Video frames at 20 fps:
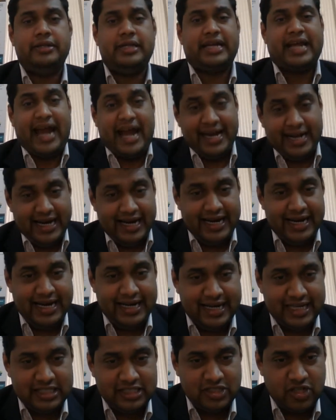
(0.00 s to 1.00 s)
The
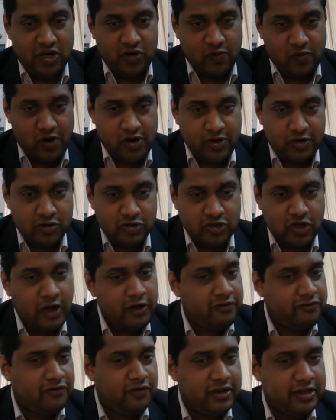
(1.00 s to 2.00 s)
candidate does not want to
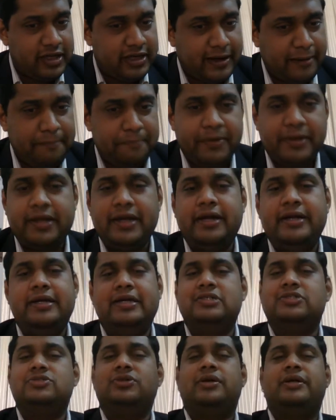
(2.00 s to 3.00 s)
join for the company and
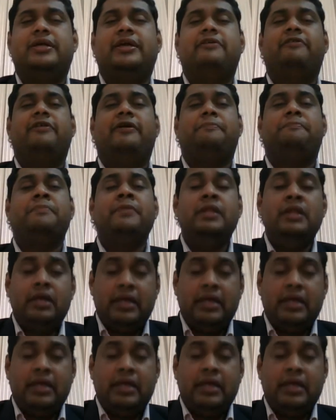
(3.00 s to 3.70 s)
does not give up